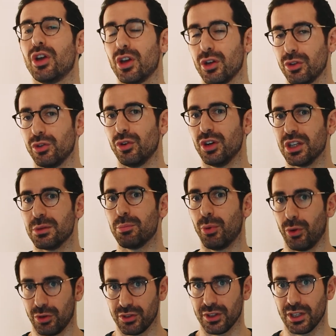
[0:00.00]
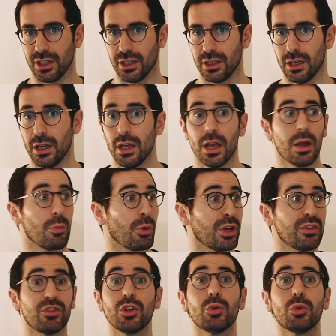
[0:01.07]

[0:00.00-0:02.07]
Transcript: an elderly person? What if you